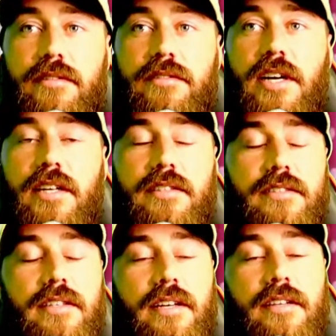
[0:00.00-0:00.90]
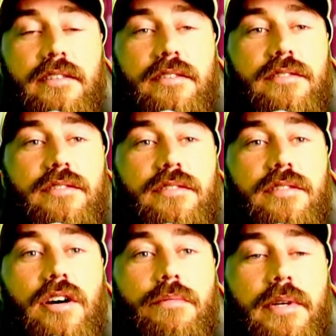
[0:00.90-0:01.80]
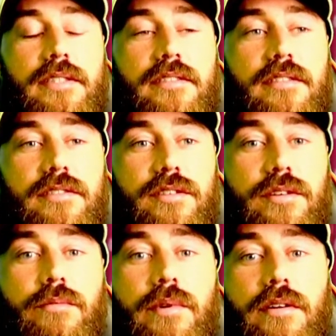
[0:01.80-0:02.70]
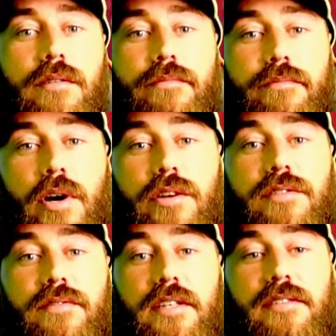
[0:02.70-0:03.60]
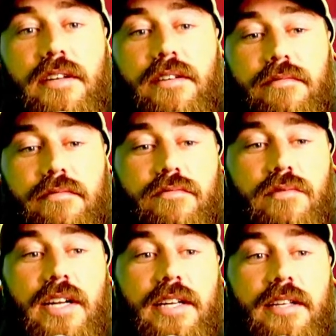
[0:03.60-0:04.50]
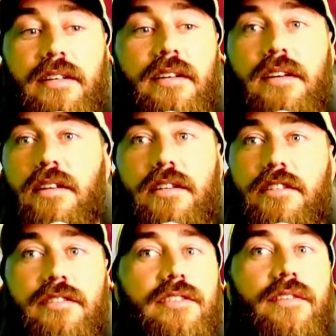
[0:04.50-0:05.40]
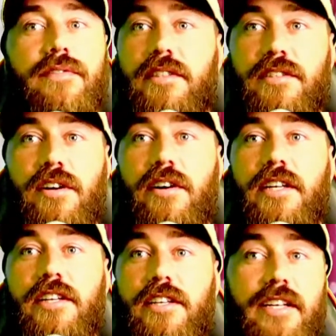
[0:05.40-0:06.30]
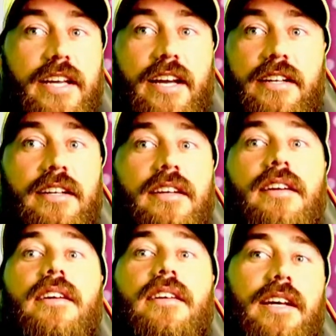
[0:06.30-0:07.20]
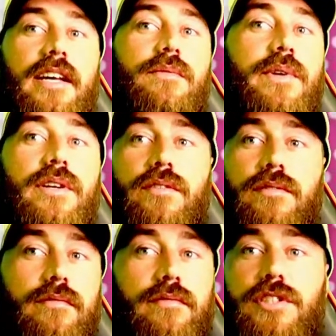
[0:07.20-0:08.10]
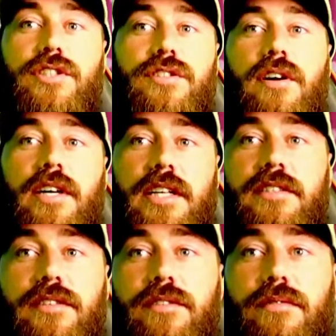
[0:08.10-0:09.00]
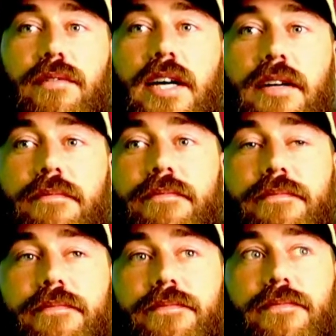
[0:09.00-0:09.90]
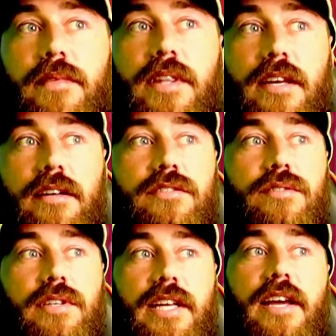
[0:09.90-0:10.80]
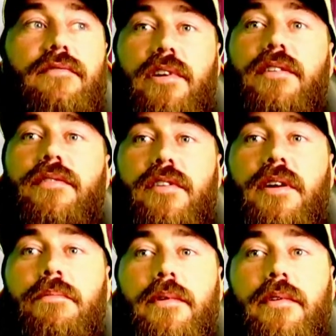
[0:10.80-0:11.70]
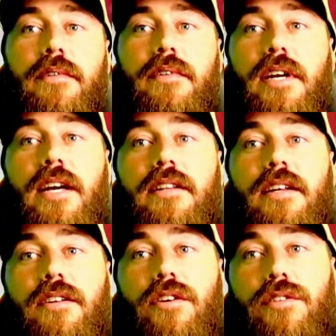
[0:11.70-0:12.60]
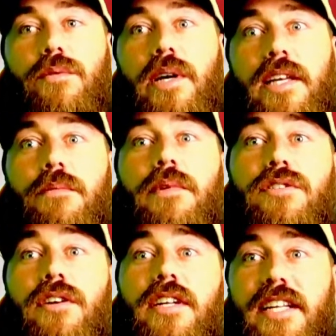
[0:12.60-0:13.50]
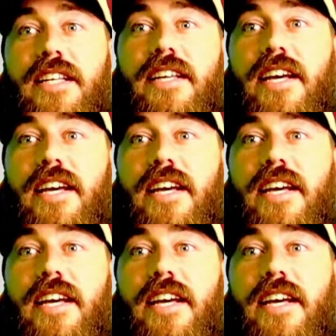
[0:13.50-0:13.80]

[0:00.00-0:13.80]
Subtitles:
Changes their tyre pressures to suit. Most of us are running the softest tyre you can get, and we're all trying to sort of get rid of grip. And then on the weekend, we're trying to